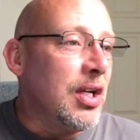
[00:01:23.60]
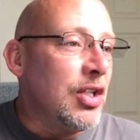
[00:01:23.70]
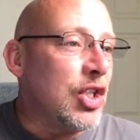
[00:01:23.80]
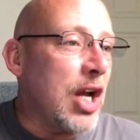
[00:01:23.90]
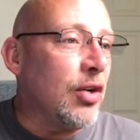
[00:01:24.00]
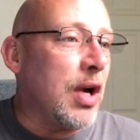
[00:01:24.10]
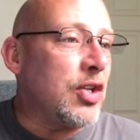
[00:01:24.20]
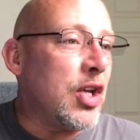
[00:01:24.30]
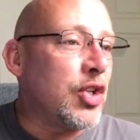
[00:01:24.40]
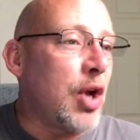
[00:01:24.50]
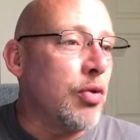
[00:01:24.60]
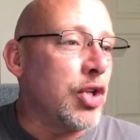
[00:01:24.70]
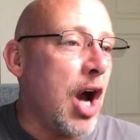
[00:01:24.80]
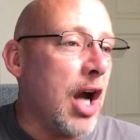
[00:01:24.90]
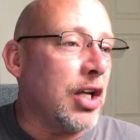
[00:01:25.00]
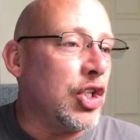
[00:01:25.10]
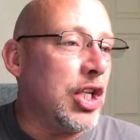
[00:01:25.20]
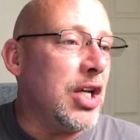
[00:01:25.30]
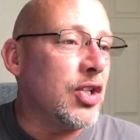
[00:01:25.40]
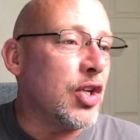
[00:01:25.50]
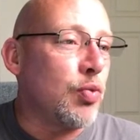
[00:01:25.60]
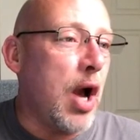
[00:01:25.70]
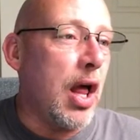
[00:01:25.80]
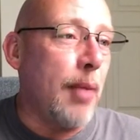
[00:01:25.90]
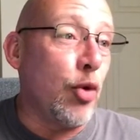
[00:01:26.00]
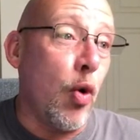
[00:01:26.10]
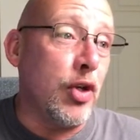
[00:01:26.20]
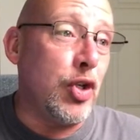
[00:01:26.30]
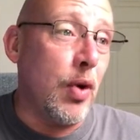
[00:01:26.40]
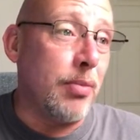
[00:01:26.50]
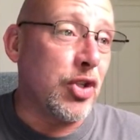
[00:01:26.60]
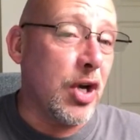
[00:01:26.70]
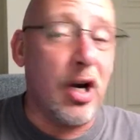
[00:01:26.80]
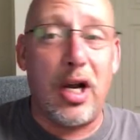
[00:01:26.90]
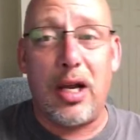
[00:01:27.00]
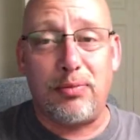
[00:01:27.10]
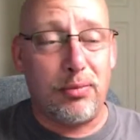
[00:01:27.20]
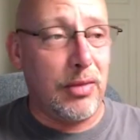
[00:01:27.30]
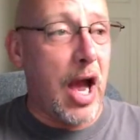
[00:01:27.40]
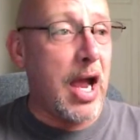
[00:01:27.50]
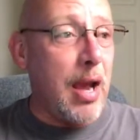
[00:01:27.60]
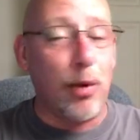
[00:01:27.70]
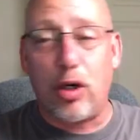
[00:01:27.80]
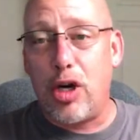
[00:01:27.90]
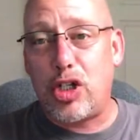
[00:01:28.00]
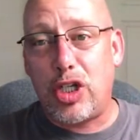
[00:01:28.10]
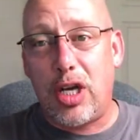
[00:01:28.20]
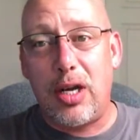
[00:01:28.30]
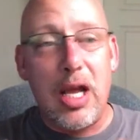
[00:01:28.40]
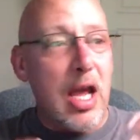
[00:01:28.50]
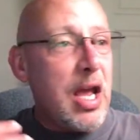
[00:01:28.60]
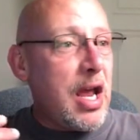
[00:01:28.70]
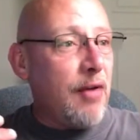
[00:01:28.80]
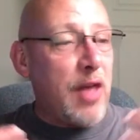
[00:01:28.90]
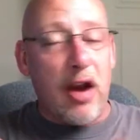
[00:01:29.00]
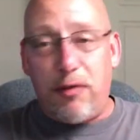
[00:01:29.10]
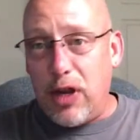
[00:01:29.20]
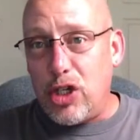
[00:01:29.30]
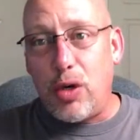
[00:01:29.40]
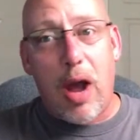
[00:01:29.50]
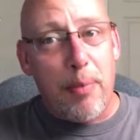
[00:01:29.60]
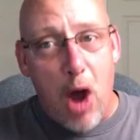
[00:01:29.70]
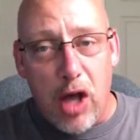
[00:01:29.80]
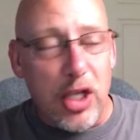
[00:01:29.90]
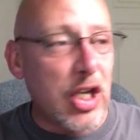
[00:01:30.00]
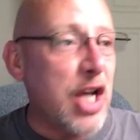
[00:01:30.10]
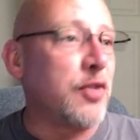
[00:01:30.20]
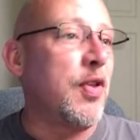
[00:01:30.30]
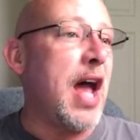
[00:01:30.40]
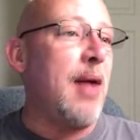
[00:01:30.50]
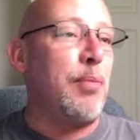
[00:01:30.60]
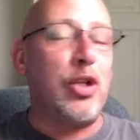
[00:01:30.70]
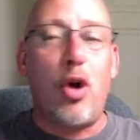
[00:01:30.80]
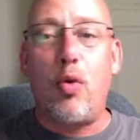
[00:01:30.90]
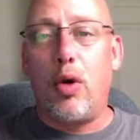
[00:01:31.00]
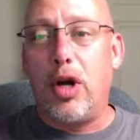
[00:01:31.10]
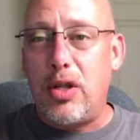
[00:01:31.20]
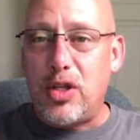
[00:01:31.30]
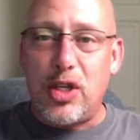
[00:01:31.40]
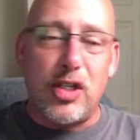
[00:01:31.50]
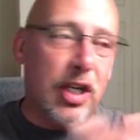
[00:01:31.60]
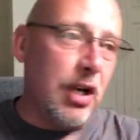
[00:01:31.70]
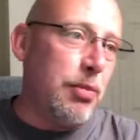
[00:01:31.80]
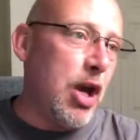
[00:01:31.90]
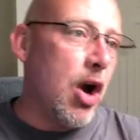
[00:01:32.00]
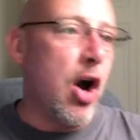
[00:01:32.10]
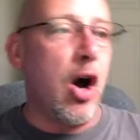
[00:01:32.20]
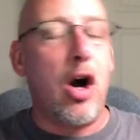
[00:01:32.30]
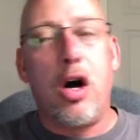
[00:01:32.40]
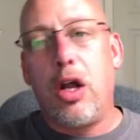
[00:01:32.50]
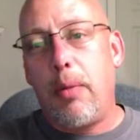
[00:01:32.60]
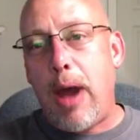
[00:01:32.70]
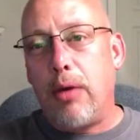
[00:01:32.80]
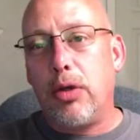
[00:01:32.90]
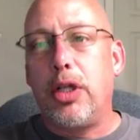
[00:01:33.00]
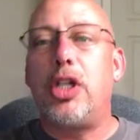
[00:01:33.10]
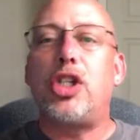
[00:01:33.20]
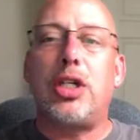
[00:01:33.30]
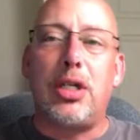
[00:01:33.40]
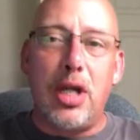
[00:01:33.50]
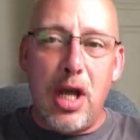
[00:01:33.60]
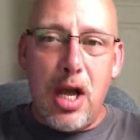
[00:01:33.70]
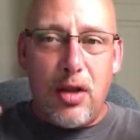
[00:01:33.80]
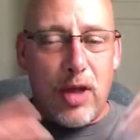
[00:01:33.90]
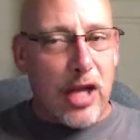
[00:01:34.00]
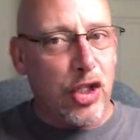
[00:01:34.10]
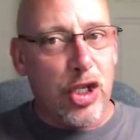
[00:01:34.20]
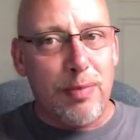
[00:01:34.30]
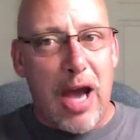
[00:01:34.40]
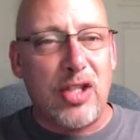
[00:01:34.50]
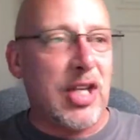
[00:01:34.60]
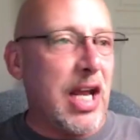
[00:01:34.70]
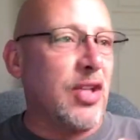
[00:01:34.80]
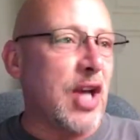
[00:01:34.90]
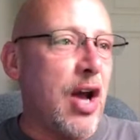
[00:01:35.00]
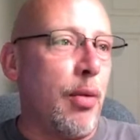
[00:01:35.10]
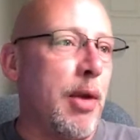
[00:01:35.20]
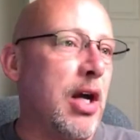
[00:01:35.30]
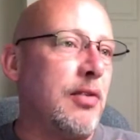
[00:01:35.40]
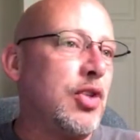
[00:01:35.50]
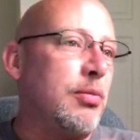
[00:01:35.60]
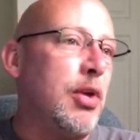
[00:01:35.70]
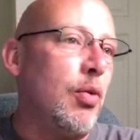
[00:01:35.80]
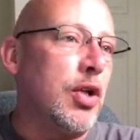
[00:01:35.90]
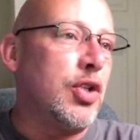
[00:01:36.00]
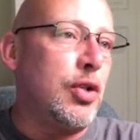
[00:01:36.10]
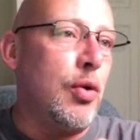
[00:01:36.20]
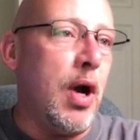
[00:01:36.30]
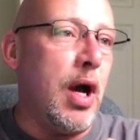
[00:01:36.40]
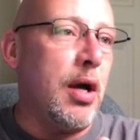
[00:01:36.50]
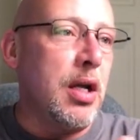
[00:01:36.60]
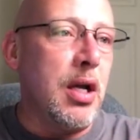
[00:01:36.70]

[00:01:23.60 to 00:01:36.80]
Jaden Gray says, don't talk Jesus. Well, I'm going to. I'm sorry. I, I am a Christian. If that offends you, I apologize for that. But don't worry, this isn't going to be all about religion. That's just my stance. I don't mind if somebody wants to, uh,